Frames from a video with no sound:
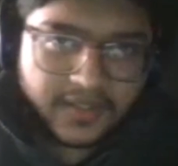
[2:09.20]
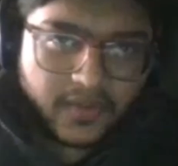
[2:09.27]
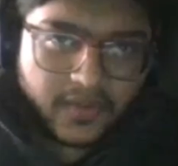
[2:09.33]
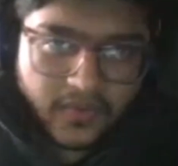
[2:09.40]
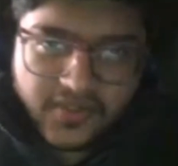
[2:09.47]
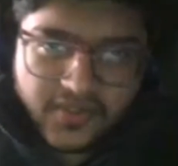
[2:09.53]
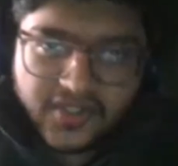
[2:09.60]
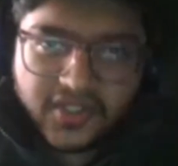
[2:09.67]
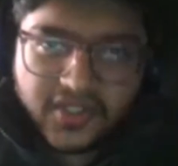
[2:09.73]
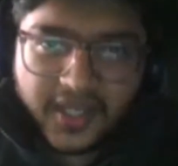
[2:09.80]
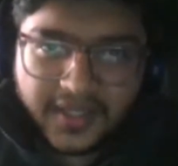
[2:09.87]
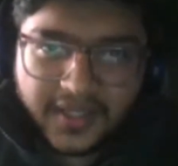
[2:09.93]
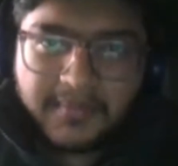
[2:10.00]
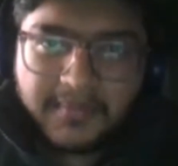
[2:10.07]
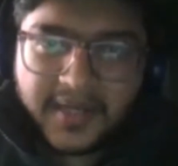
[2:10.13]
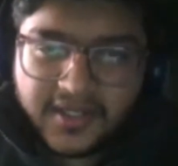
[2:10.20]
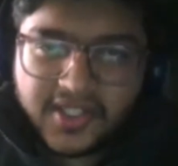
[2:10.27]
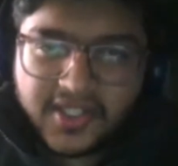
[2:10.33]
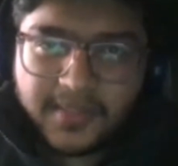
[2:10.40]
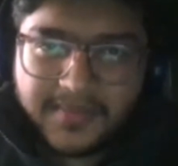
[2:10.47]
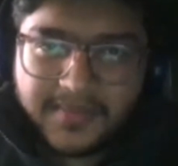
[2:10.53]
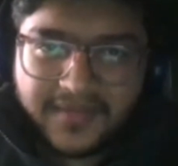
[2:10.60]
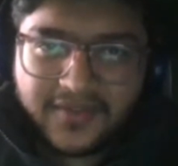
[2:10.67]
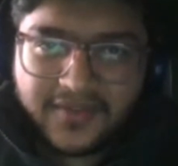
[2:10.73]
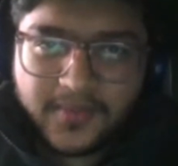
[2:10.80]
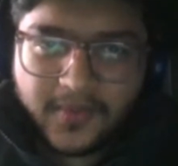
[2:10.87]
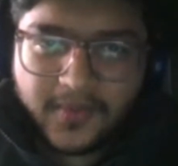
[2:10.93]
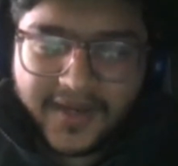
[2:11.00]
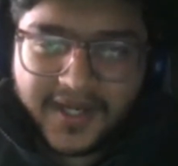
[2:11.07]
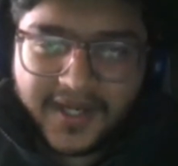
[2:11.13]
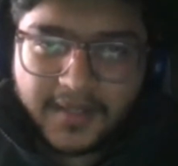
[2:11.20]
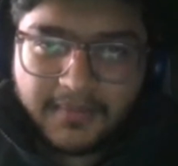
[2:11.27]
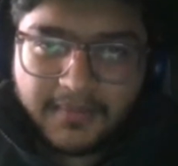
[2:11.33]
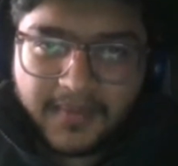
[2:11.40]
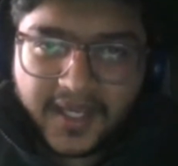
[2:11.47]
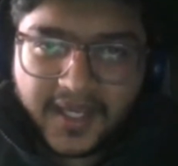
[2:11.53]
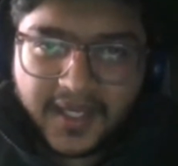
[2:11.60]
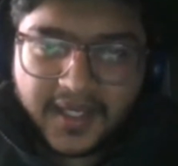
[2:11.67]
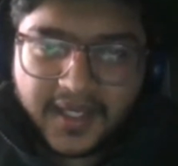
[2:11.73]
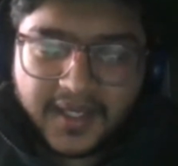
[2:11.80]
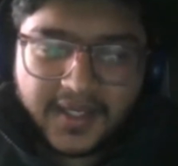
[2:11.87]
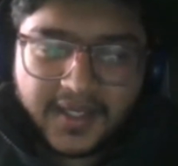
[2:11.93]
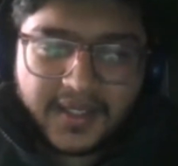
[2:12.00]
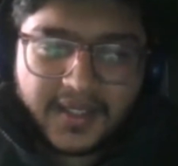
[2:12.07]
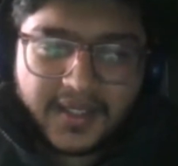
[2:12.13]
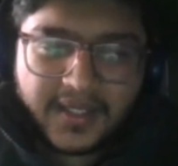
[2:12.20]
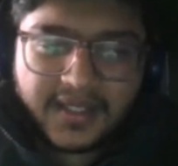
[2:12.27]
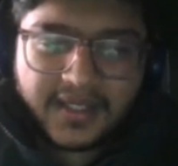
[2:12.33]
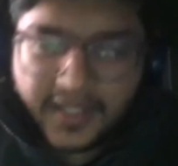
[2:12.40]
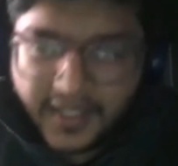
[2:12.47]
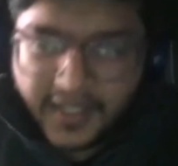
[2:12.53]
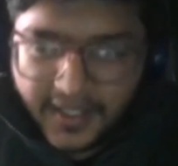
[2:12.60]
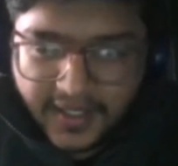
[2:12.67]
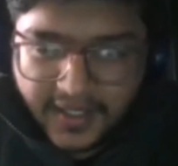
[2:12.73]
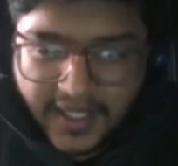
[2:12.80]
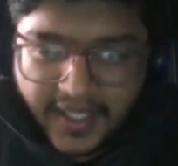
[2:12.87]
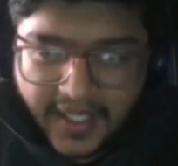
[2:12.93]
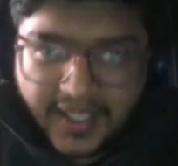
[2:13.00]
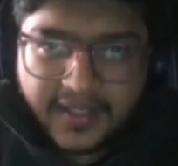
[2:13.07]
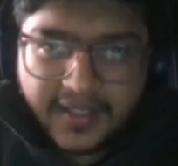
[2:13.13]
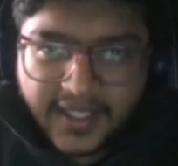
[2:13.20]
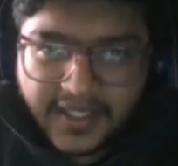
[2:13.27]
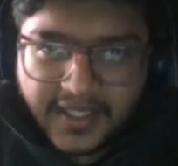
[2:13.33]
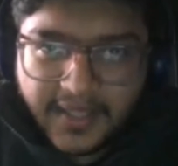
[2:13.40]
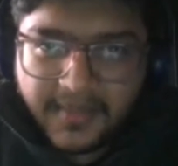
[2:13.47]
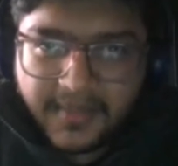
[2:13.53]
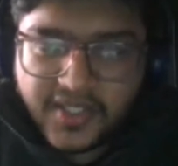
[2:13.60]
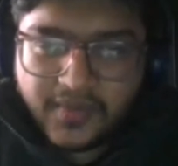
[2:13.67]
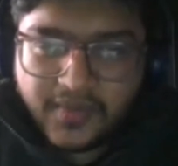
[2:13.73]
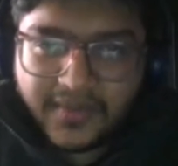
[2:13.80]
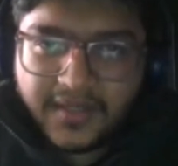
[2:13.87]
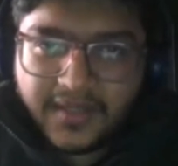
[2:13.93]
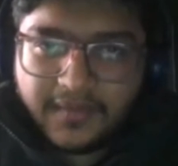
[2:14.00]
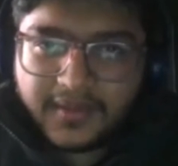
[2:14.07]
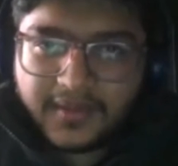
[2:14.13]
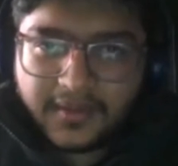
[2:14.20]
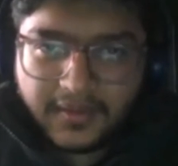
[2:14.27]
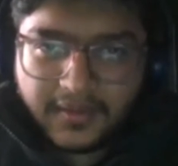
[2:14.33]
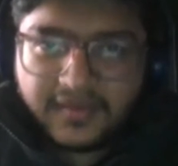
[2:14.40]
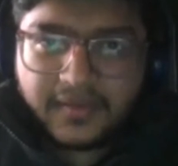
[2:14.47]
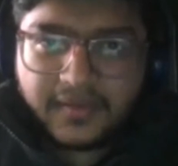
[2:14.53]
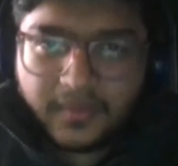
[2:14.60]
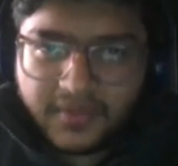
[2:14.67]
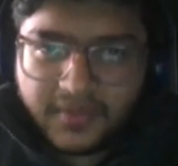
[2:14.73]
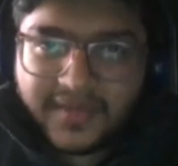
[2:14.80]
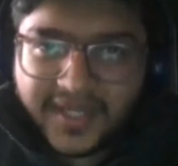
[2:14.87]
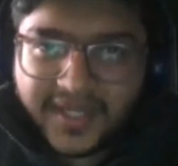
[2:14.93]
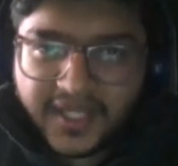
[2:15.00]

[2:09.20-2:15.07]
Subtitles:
coach and the mentorship that was provided by Nayan and Ekta Maheshwari was very